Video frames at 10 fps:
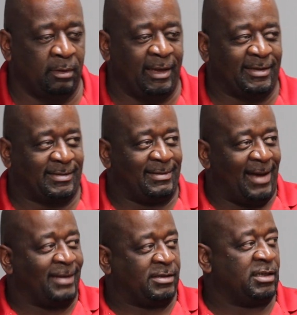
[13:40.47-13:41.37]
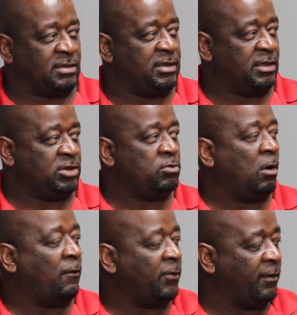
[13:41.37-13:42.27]
it's not just this, you
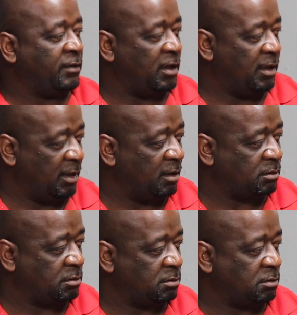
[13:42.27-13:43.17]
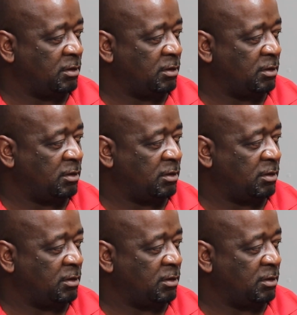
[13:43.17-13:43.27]
offer everything else.